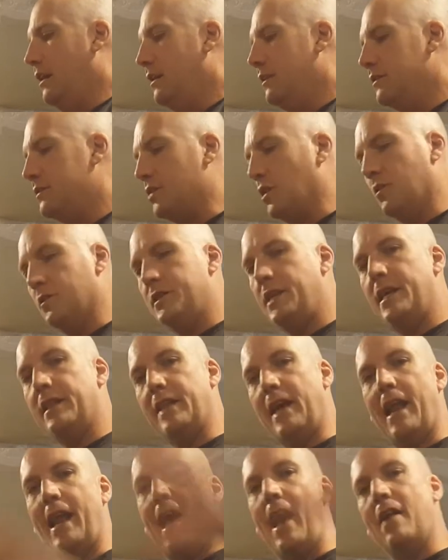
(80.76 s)
So take
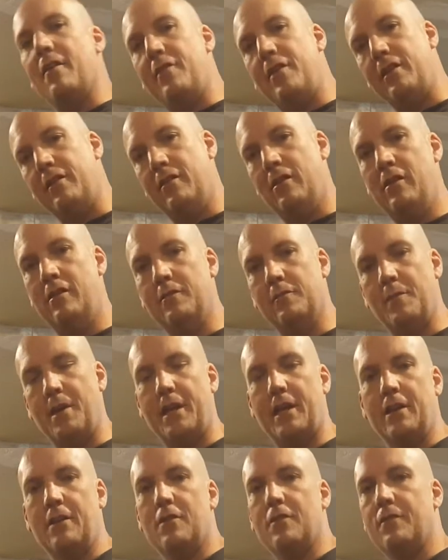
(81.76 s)
that out of it. We'll
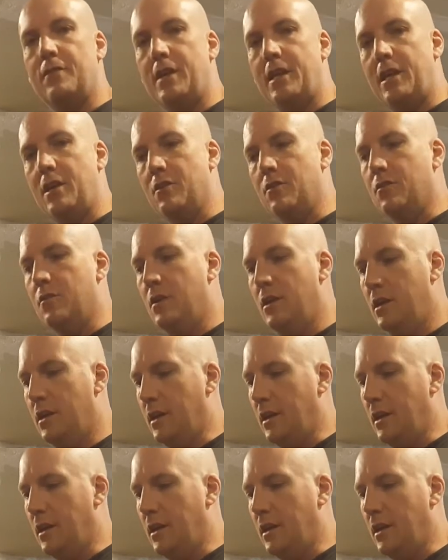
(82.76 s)
make another video